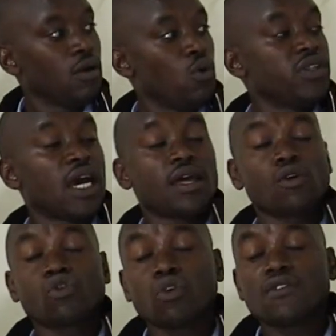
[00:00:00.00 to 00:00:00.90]
which I
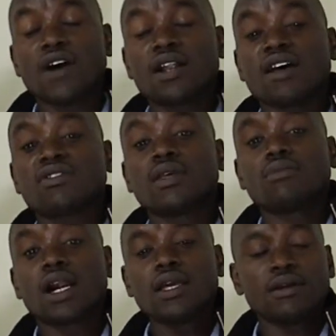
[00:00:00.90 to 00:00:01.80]
also referred as
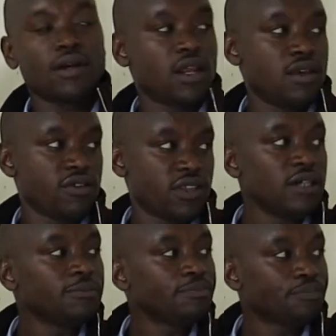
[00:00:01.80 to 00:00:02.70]
temporary
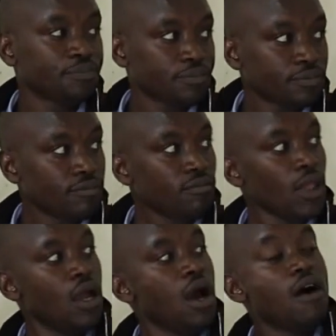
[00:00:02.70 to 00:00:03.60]
register,
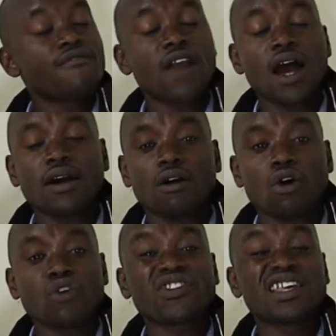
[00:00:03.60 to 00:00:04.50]
flag
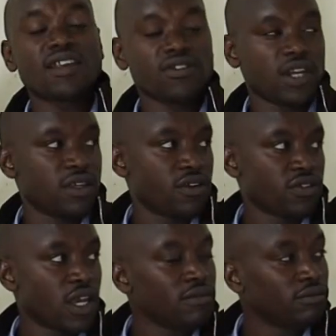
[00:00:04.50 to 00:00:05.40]
or status
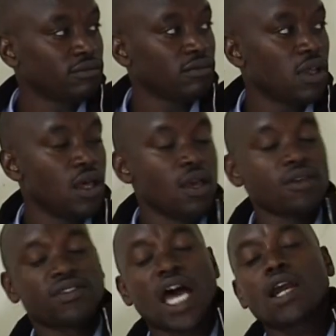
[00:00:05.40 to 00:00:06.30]
register,
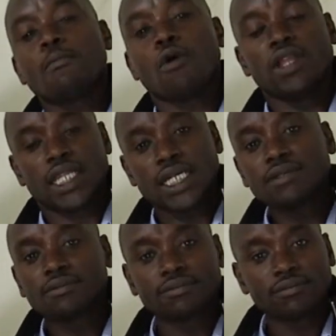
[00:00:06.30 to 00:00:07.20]
stack pointer,
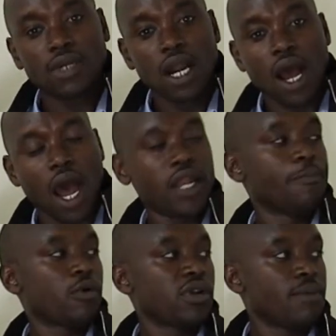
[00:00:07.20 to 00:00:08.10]
and the
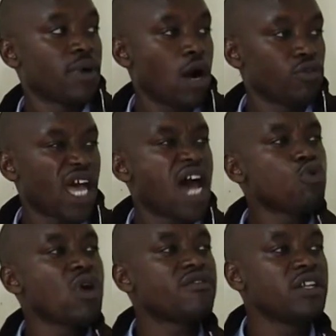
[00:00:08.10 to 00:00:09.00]
program count.
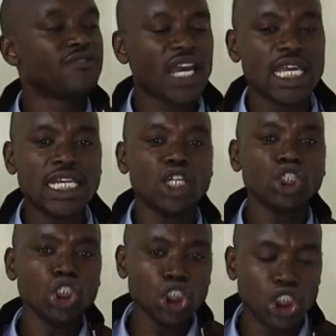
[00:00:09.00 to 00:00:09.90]
And we have defined
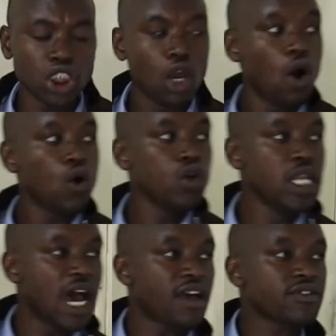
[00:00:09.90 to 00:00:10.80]
each
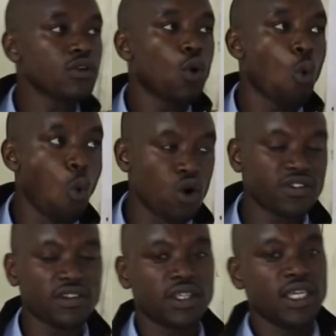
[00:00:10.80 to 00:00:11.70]
does
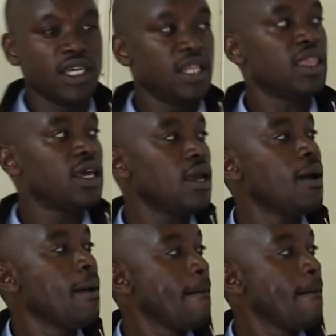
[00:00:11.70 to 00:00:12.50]
what in the